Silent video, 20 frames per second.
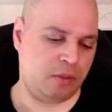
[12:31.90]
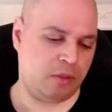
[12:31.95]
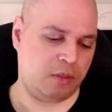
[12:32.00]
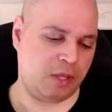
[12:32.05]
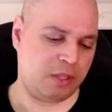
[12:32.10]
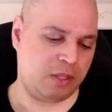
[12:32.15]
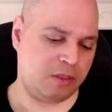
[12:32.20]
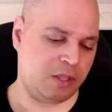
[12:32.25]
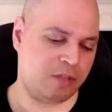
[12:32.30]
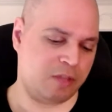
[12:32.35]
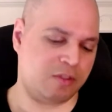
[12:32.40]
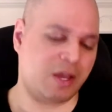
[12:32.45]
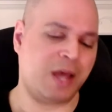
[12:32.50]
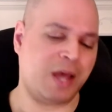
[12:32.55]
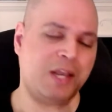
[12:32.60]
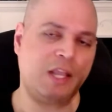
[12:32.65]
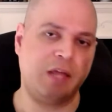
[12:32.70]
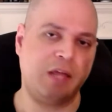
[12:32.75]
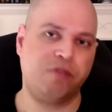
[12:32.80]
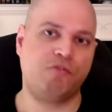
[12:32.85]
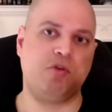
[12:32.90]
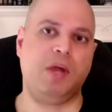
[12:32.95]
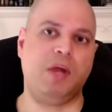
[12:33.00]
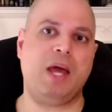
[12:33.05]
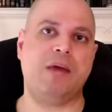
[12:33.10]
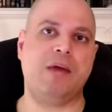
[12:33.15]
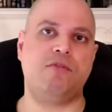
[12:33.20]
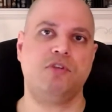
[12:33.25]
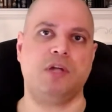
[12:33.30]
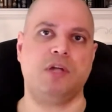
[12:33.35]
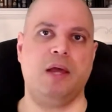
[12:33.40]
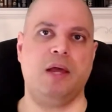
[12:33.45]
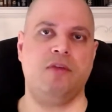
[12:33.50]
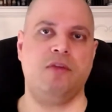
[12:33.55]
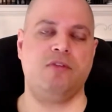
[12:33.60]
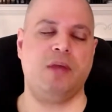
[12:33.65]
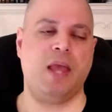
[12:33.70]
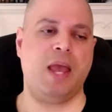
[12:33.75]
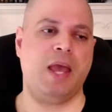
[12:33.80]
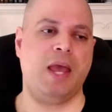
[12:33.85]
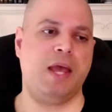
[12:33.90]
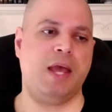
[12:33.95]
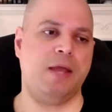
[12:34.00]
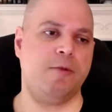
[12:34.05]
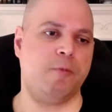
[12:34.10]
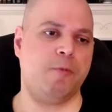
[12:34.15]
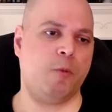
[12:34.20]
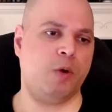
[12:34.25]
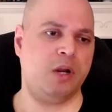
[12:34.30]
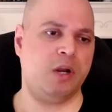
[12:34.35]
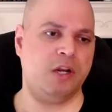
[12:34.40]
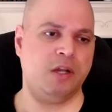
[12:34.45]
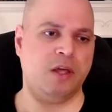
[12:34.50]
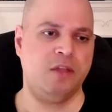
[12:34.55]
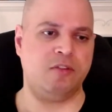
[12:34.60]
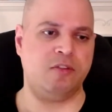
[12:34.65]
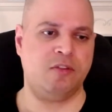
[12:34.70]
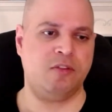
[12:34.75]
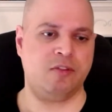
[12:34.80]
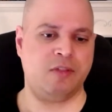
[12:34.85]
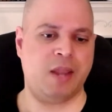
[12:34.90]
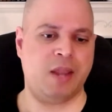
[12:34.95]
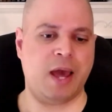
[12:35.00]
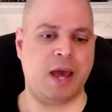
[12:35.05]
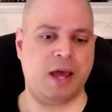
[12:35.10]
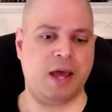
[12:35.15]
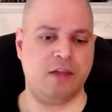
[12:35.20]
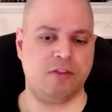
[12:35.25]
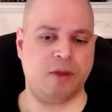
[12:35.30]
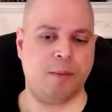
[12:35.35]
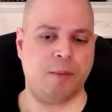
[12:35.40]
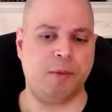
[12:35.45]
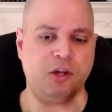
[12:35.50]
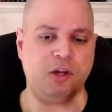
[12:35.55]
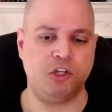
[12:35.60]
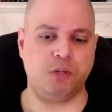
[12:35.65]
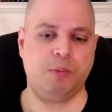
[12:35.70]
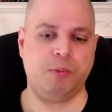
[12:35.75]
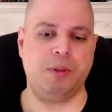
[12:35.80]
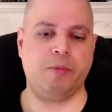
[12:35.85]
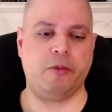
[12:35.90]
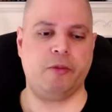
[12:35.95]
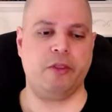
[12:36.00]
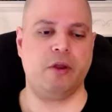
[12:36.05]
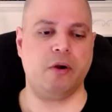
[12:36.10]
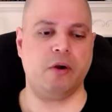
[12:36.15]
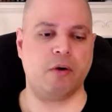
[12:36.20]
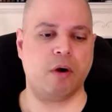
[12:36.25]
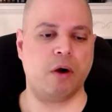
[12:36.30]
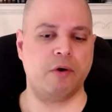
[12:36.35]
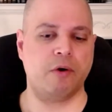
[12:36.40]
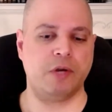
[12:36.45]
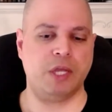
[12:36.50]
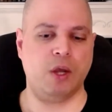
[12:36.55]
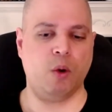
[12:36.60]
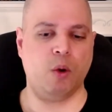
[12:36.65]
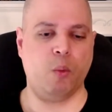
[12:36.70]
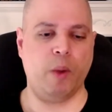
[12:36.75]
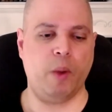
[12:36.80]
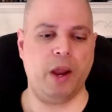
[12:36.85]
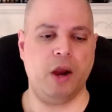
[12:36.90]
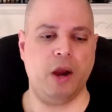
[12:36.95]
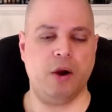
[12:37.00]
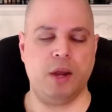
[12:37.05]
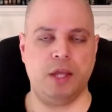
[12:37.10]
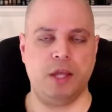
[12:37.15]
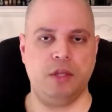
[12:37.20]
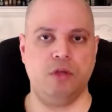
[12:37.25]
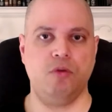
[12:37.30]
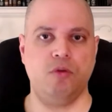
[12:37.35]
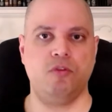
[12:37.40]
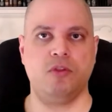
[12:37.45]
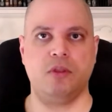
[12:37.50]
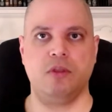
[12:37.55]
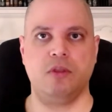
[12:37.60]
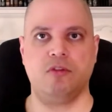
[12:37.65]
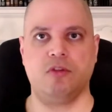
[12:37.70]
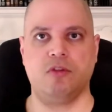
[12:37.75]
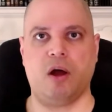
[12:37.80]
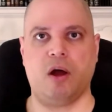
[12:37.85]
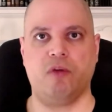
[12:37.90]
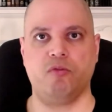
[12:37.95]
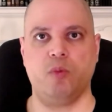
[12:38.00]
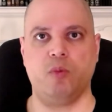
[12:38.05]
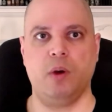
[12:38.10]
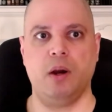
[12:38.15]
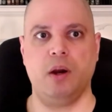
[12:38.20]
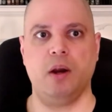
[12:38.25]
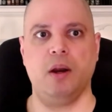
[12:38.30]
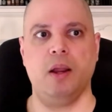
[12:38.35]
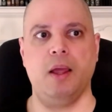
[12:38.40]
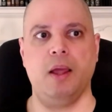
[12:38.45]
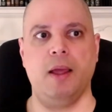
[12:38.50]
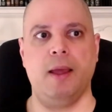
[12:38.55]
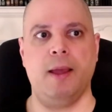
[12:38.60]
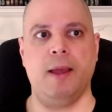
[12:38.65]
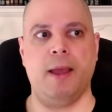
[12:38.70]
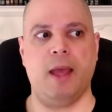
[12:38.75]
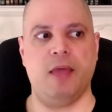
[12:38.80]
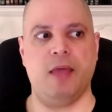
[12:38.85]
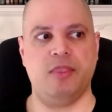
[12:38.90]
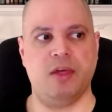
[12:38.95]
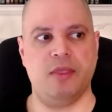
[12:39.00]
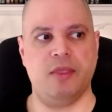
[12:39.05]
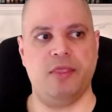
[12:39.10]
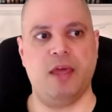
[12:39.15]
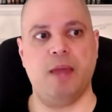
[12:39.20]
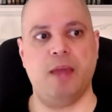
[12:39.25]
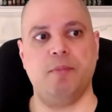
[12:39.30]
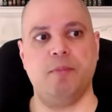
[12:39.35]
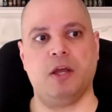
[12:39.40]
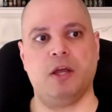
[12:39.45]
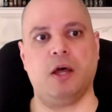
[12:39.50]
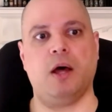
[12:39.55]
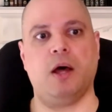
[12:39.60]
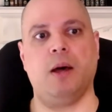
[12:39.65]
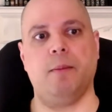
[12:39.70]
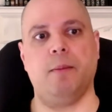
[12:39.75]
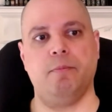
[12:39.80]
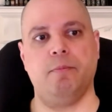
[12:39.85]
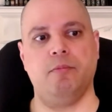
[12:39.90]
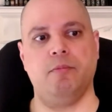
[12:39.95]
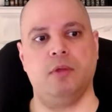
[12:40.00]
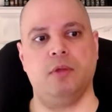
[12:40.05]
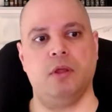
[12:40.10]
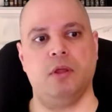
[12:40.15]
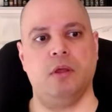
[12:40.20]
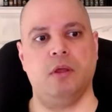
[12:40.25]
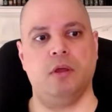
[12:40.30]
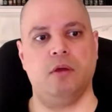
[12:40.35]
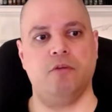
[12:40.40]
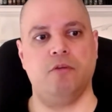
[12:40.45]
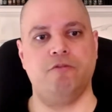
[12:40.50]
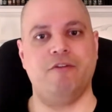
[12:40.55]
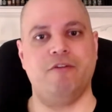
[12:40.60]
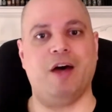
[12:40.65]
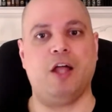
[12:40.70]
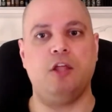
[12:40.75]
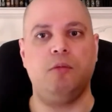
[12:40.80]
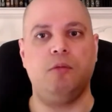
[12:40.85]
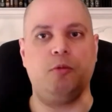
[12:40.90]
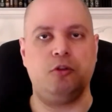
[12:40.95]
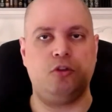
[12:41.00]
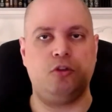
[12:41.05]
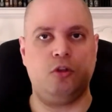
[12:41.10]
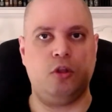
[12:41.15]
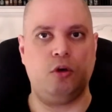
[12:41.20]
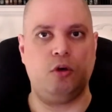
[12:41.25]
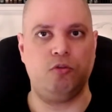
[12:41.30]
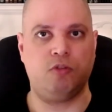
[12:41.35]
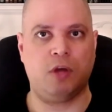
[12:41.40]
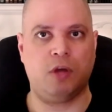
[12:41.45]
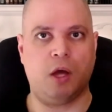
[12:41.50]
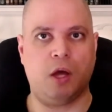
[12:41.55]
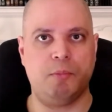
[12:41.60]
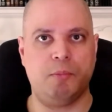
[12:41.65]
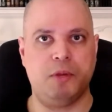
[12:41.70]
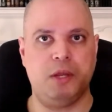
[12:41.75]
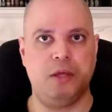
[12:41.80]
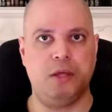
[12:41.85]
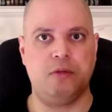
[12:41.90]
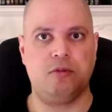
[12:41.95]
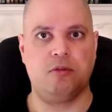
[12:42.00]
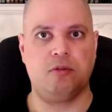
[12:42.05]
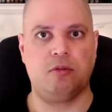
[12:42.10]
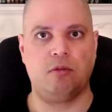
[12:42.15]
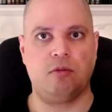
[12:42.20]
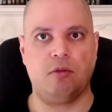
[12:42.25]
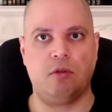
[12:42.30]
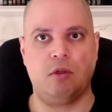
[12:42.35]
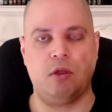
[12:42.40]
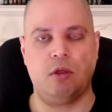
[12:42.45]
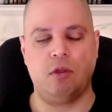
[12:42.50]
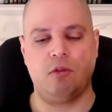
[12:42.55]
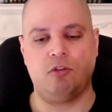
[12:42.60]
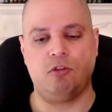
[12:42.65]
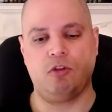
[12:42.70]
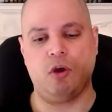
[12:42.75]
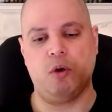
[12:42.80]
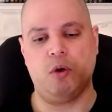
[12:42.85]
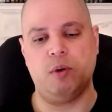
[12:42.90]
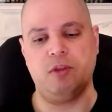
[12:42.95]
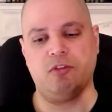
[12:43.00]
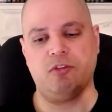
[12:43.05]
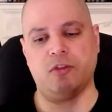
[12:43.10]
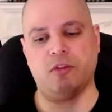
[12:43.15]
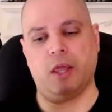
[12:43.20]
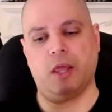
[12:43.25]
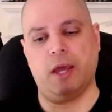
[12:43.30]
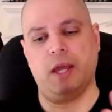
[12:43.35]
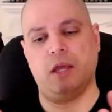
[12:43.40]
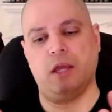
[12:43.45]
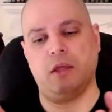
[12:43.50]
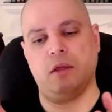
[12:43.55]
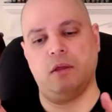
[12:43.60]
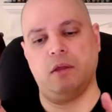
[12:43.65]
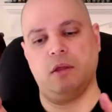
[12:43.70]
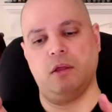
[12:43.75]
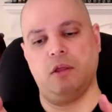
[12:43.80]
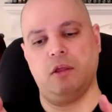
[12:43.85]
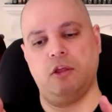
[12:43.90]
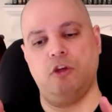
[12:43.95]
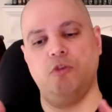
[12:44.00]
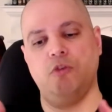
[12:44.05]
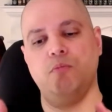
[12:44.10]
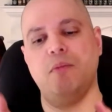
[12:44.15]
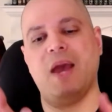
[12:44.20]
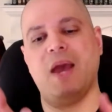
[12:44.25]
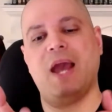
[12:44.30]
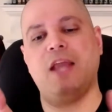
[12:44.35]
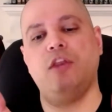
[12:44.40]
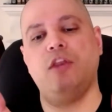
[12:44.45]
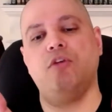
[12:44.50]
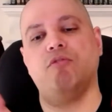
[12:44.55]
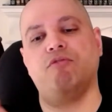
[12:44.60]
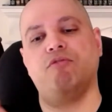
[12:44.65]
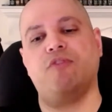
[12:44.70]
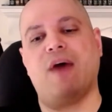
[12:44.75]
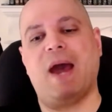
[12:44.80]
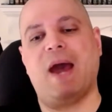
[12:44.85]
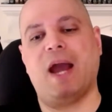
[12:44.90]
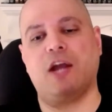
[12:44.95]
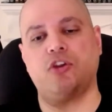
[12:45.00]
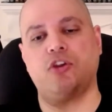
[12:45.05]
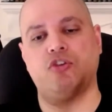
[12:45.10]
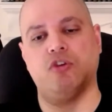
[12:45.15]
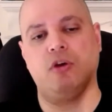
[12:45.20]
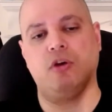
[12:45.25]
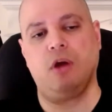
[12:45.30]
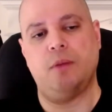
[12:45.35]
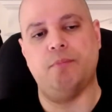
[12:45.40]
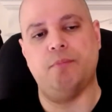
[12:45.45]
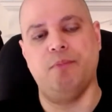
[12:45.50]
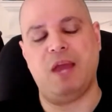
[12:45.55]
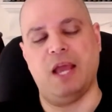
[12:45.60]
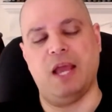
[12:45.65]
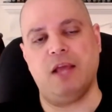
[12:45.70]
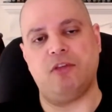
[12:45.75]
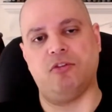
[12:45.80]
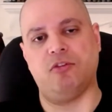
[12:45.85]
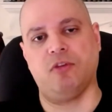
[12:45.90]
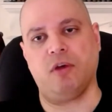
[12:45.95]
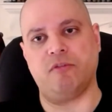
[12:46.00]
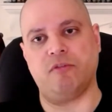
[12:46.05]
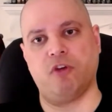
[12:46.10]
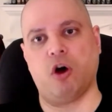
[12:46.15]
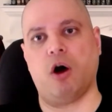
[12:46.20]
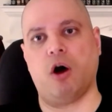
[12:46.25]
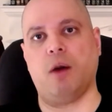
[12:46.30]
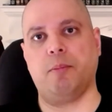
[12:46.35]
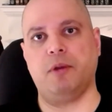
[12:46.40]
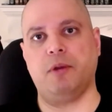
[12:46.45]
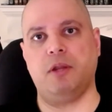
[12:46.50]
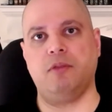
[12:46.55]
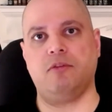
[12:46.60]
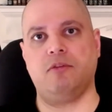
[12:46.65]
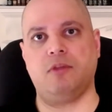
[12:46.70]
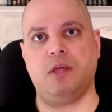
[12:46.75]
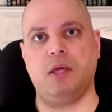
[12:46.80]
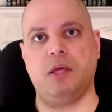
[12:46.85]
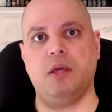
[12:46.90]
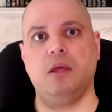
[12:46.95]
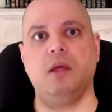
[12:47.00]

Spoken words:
that's kind of like free advertising. And what it does is it has a bunch of people that are already aware and using the software, and then they become valuable to those companies. So it's like you manufacture a base of competency,